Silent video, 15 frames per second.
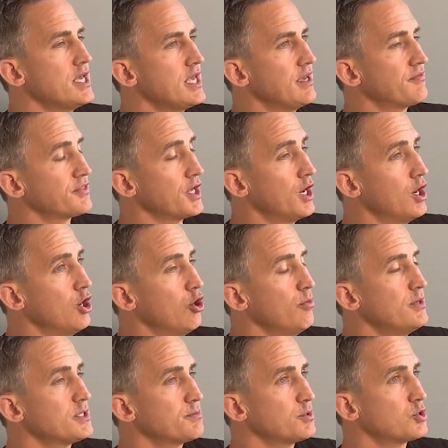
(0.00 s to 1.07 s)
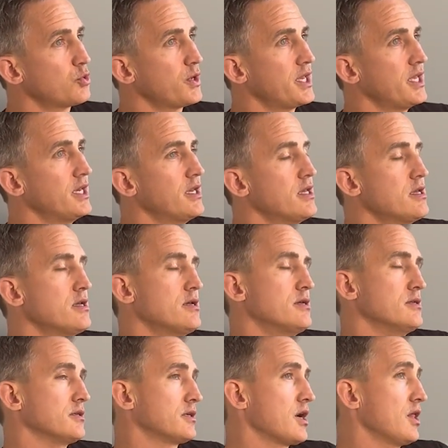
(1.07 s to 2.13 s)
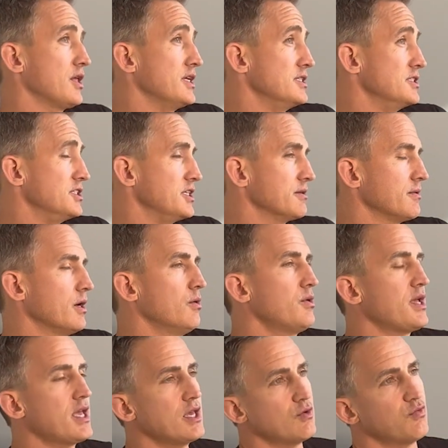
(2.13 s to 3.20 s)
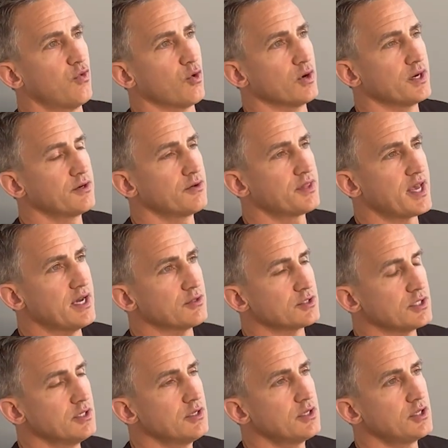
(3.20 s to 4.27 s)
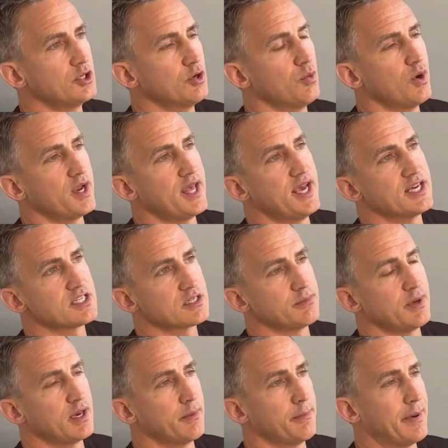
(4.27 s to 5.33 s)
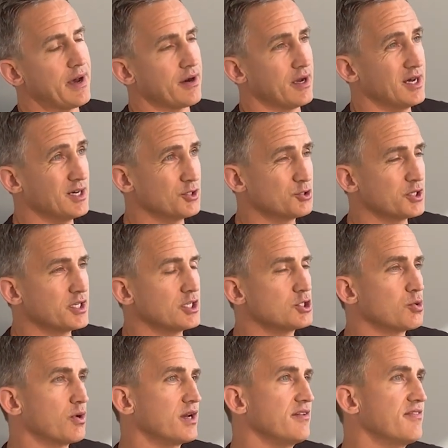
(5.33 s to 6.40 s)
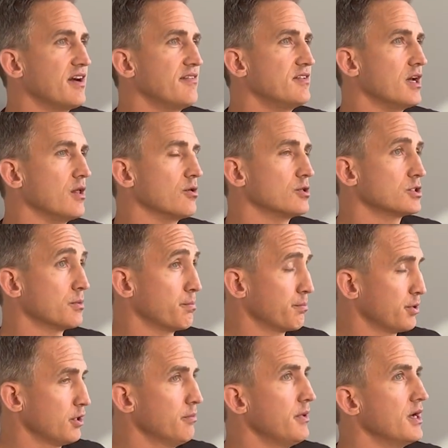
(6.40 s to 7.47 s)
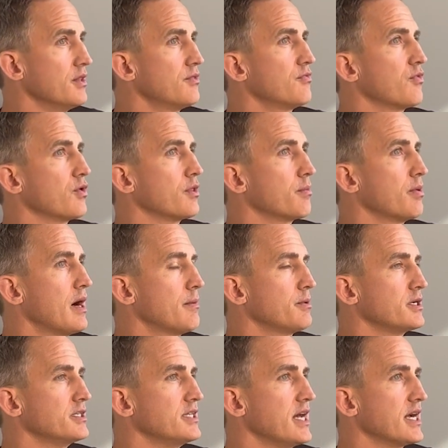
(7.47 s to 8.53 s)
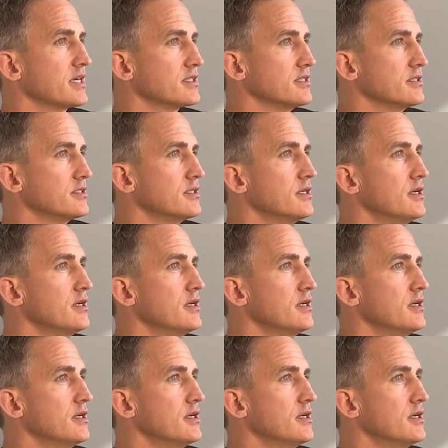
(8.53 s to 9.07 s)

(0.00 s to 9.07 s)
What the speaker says: If the home is between, call it 0 and 400,000, you'll want to estimate about $125 per month for the property taxes.